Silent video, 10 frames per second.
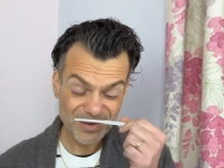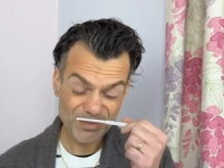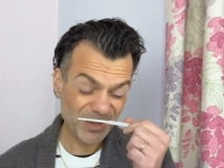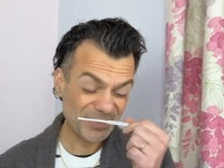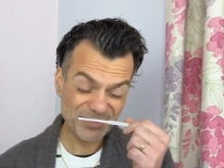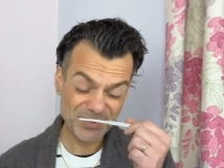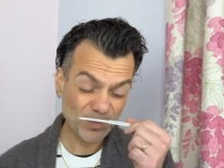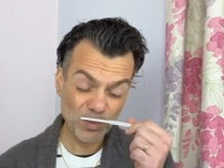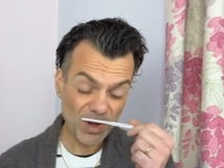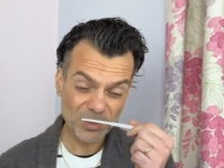But if it
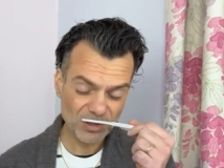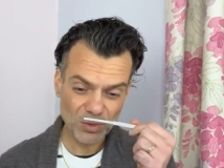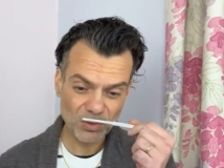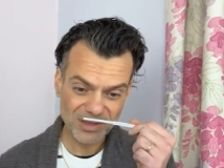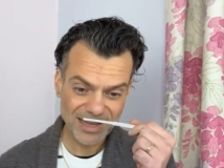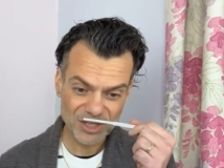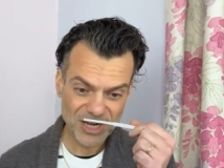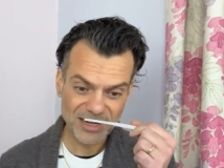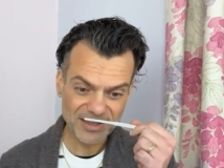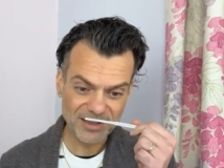weren't called
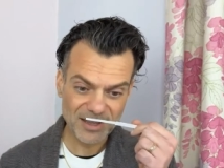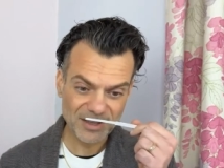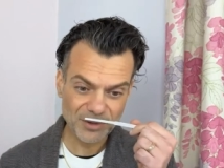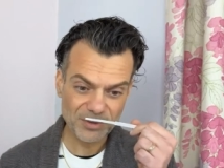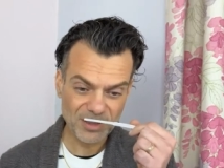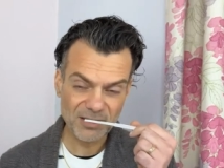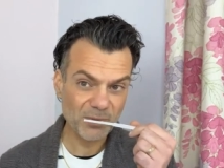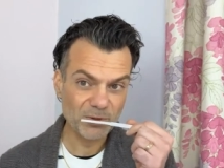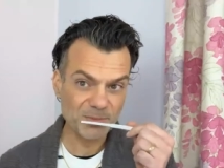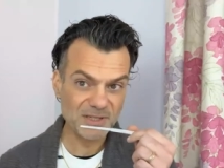Angelica, I don't think I
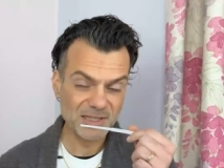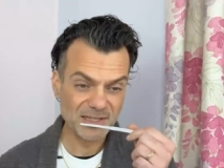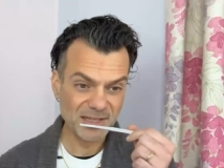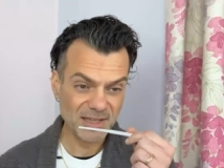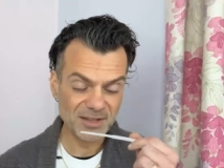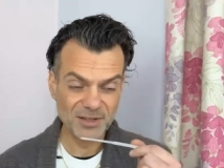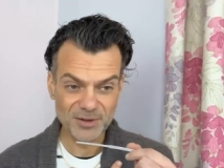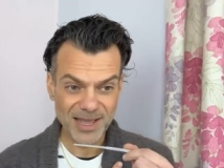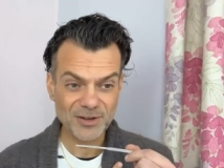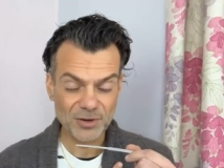would be sitting here, you know,
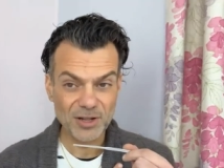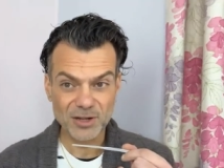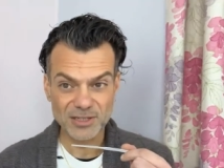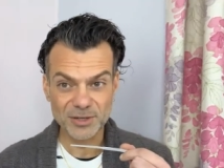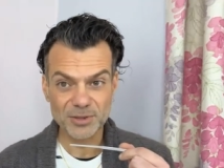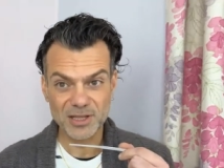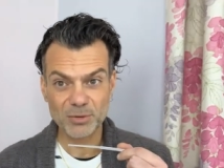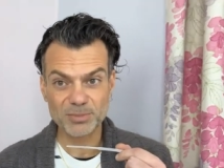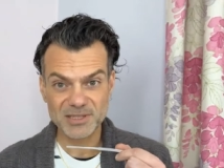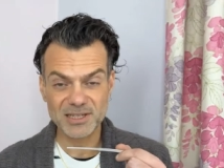hand on heart, I don't think I
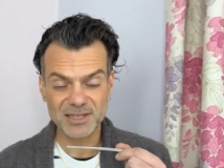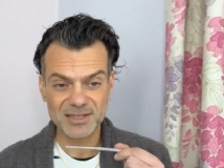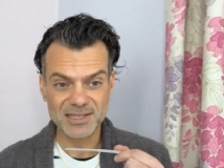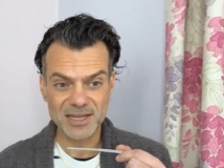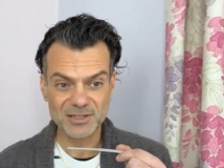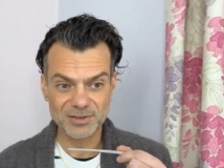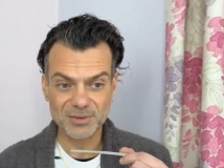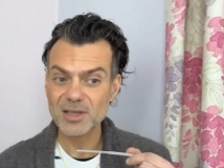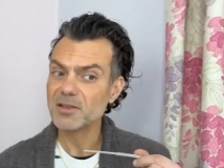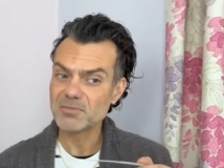would be sitting here saying to you,
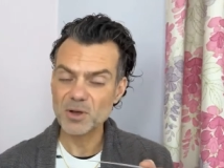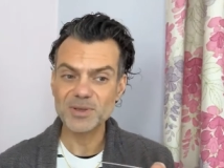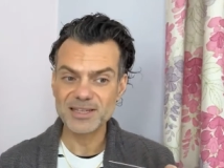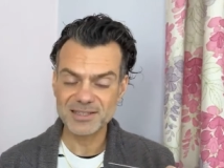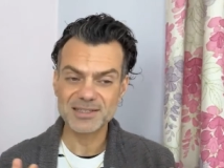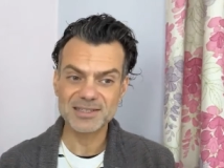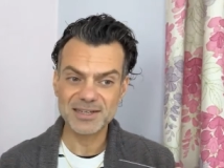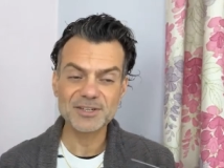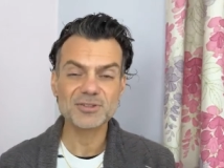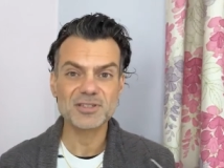oh, yes, this is an
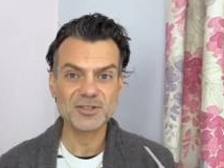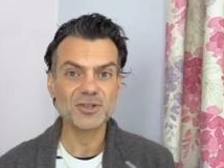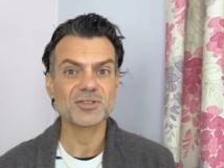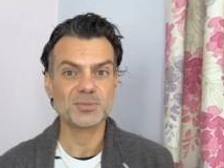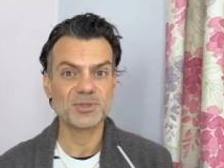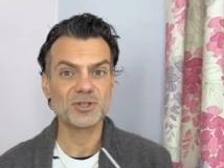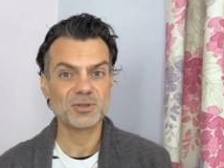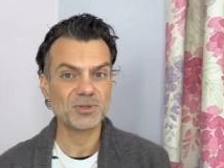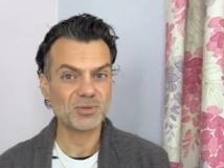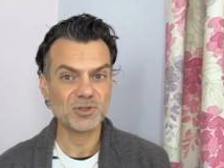interesting juxtaposition
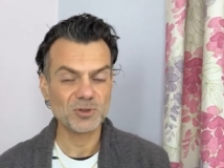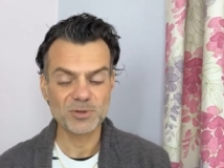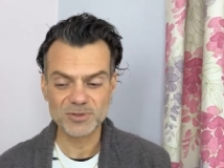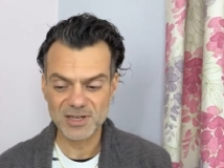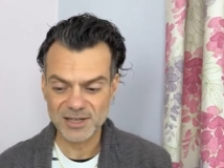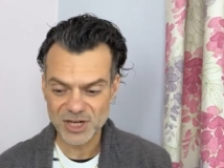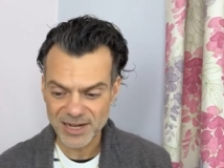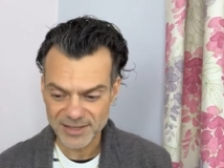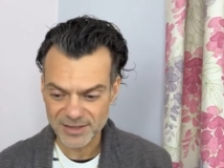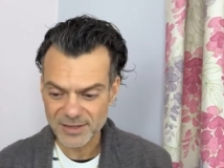between tuberose and
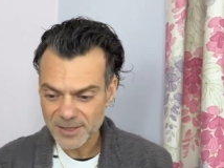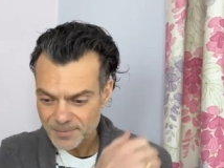Angelica.